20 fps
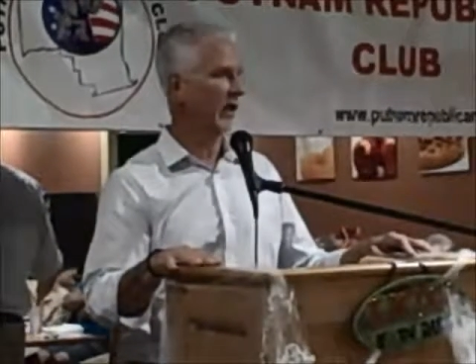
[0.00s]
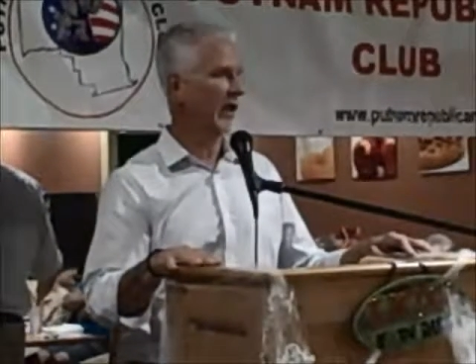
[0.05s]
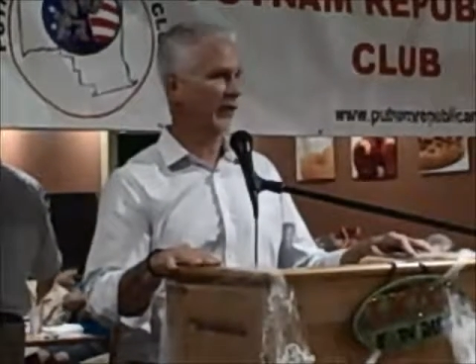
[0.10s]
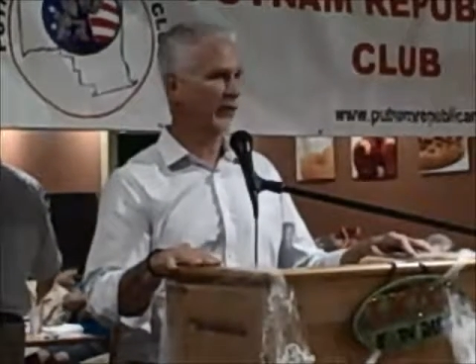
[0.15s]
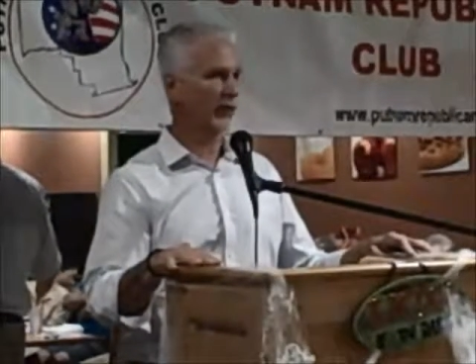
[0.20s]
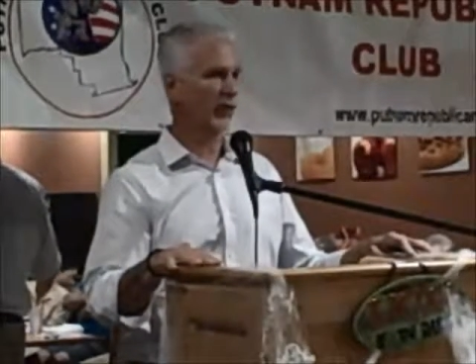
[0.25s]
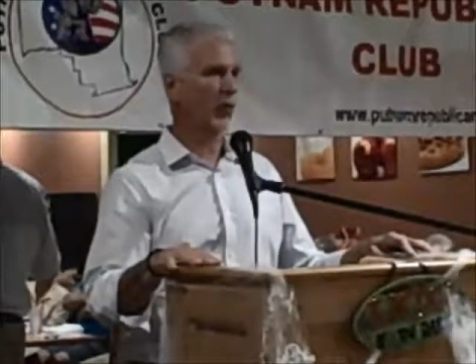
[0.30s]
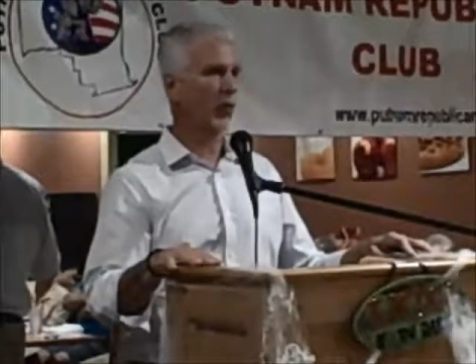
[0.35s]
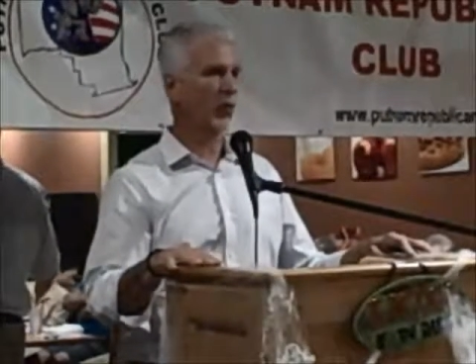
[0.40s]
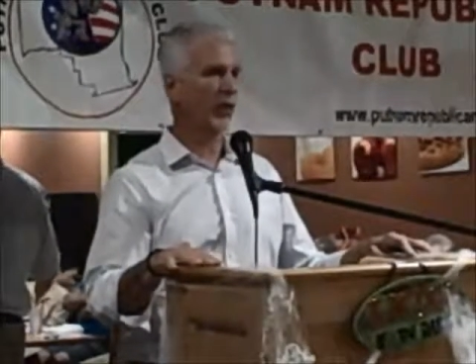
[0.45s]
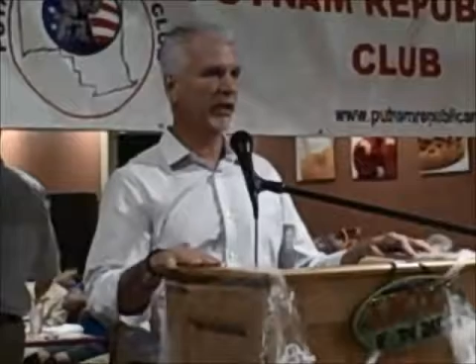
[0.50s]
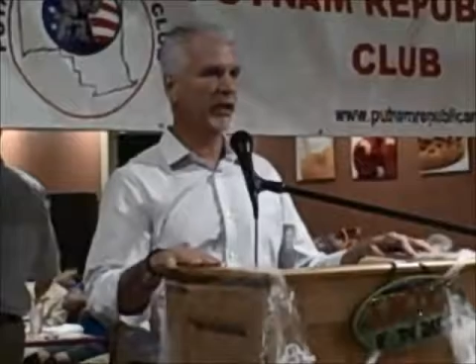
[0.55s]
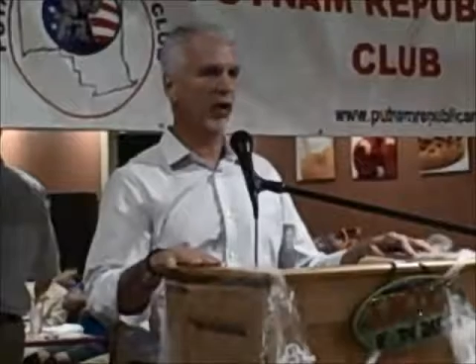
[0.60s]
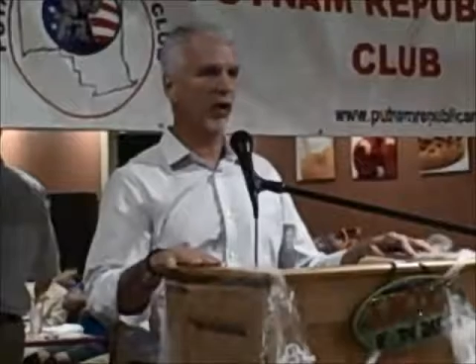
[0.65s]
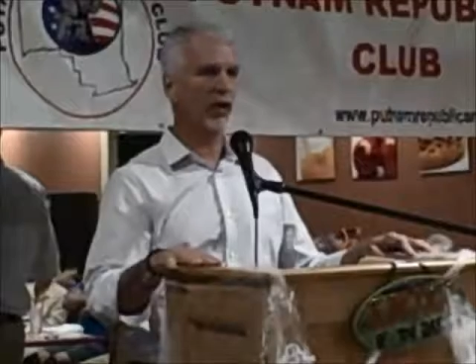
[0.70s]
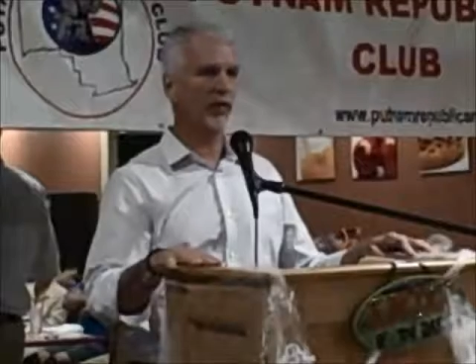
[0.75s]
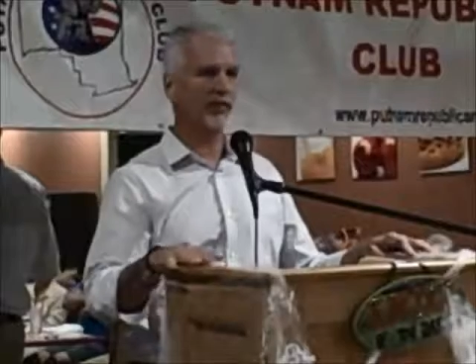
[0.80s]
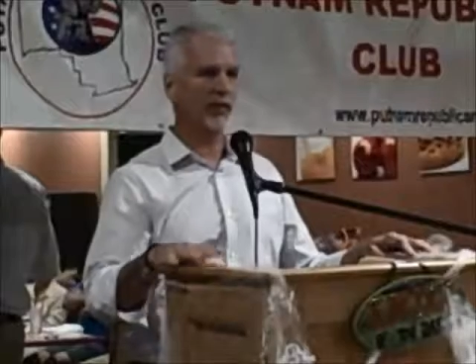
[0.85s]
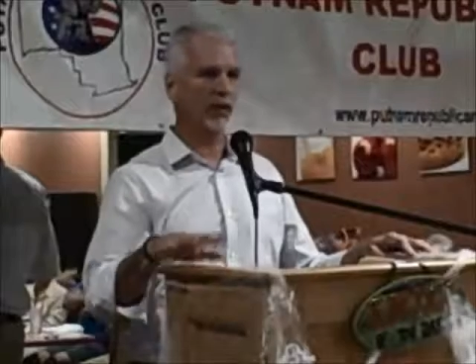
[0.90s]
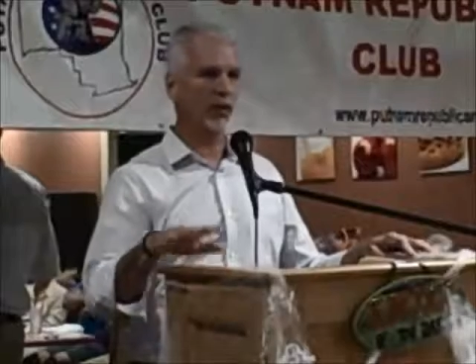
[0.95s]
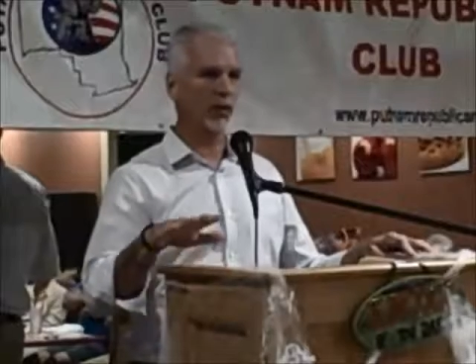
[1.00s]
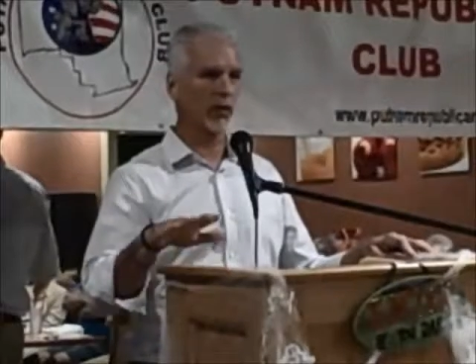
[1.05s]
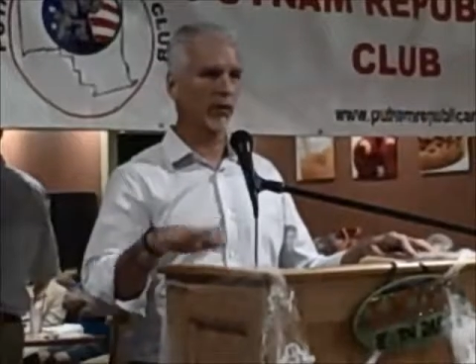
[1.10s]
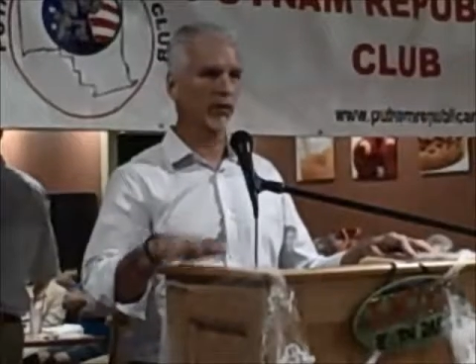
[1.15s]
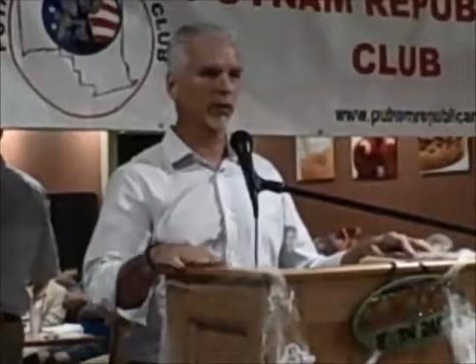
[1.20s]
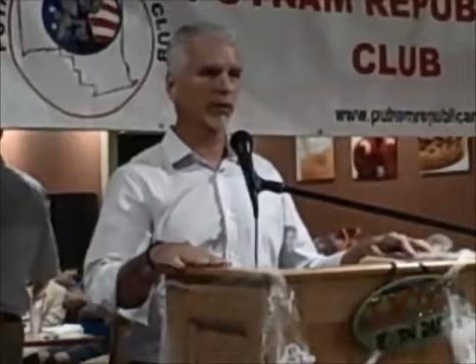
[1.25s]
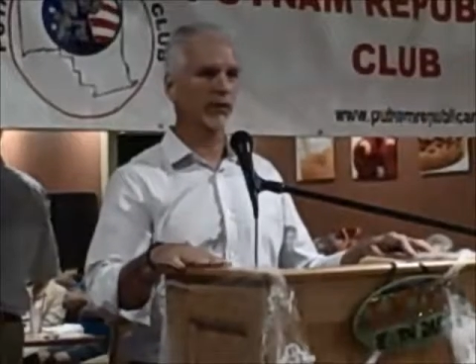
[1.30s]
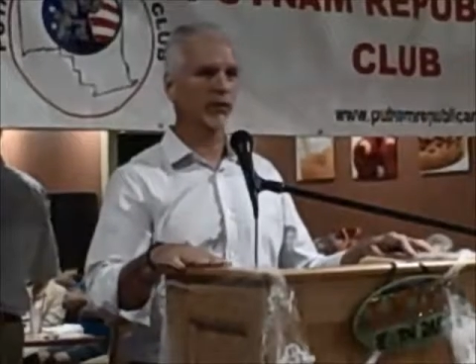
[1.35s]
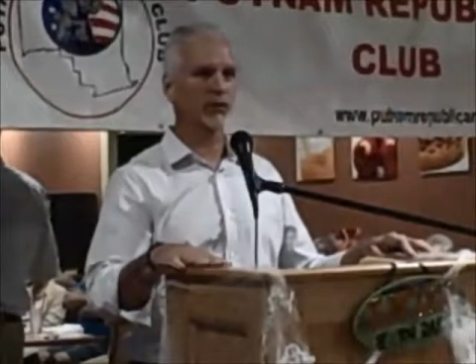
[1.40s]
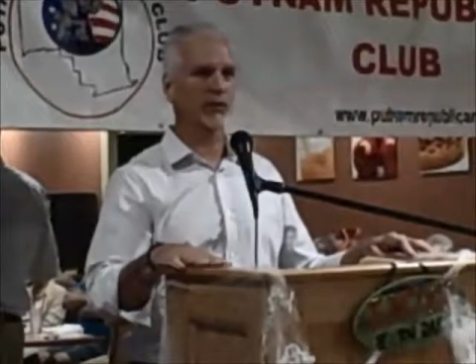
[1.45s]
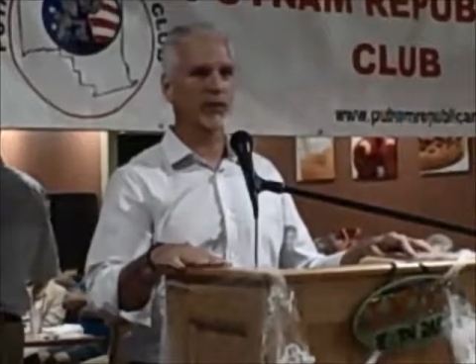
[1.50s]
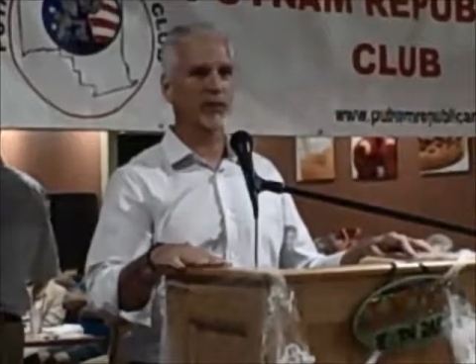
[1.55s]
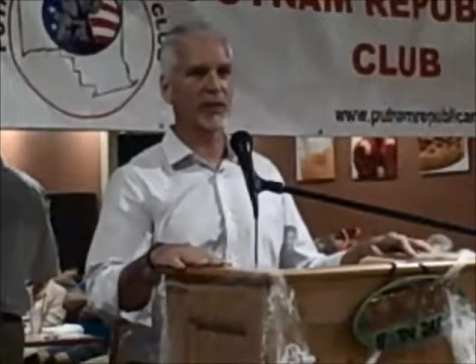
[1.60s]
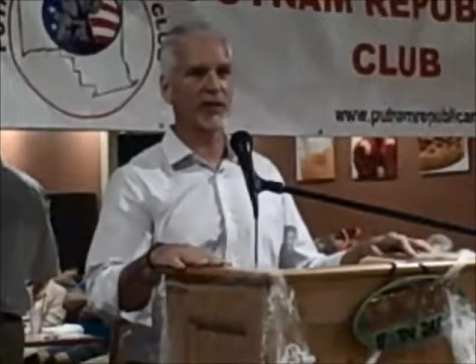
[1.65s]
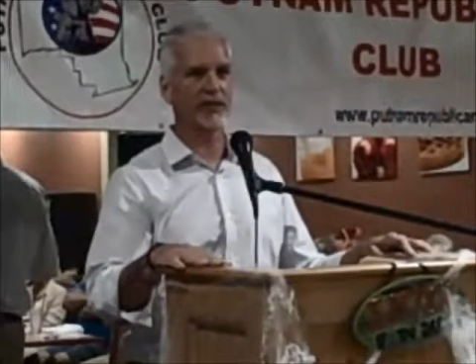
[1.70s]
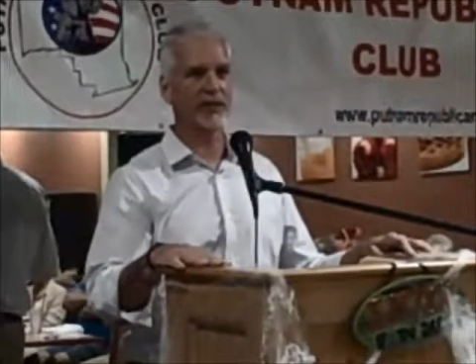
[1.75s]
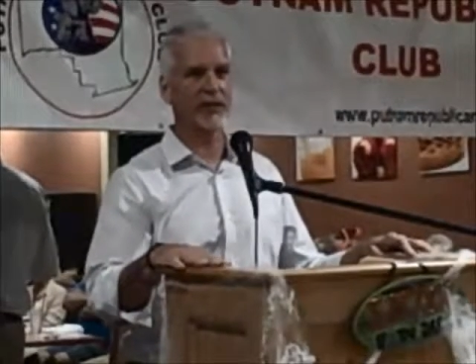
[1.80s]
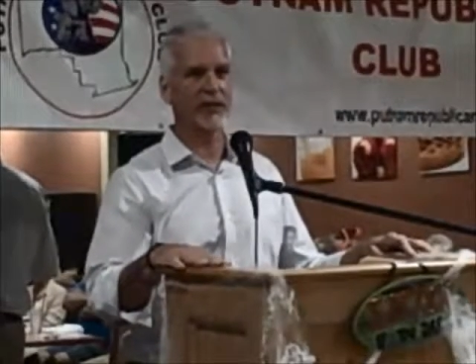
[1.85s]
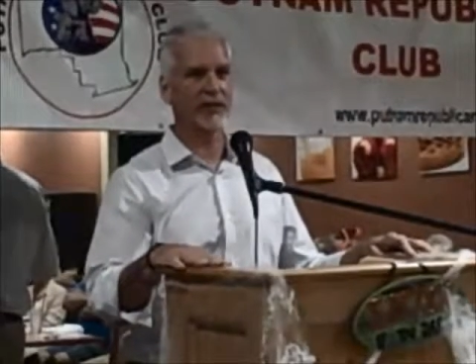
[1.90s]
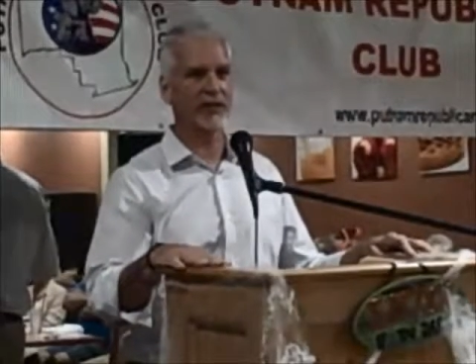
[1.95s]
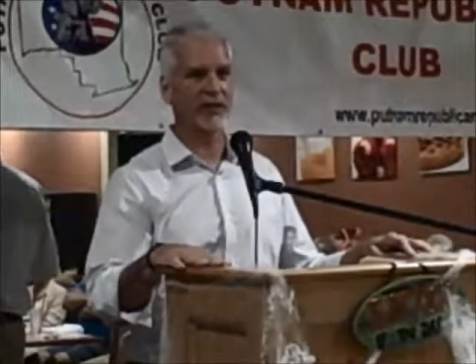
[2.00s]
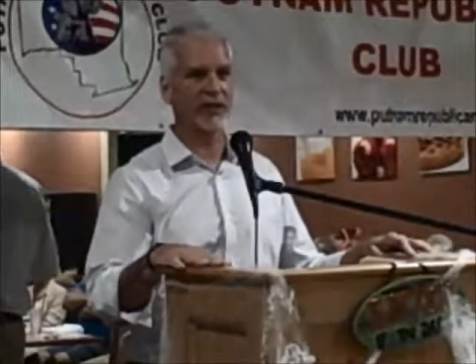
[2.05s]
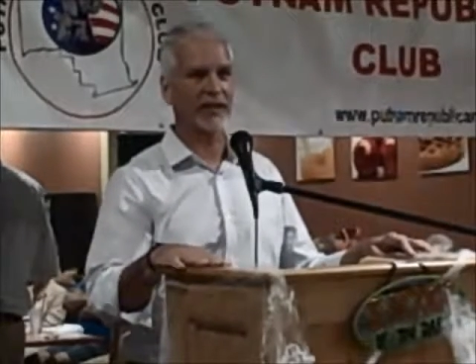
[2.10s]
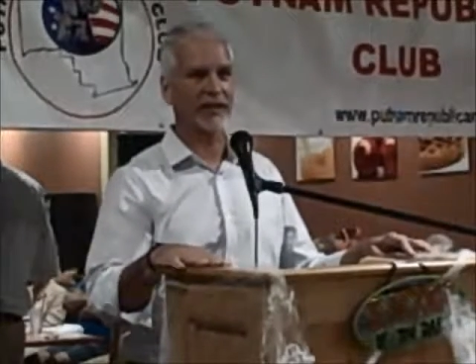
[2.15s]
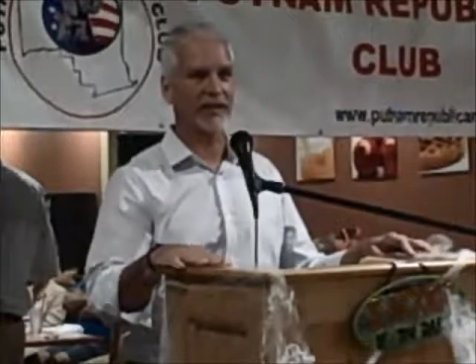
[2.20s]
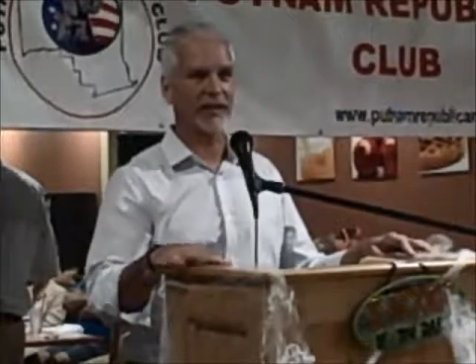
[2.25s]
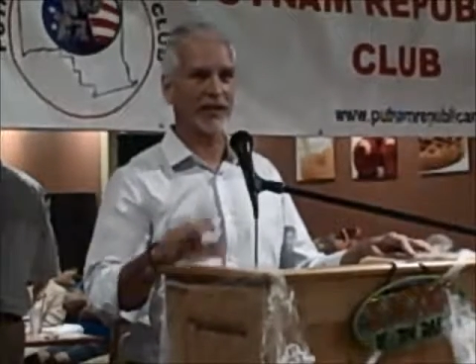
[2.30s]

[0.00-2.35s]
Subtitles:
I took a week off. I go on a mission trip every year.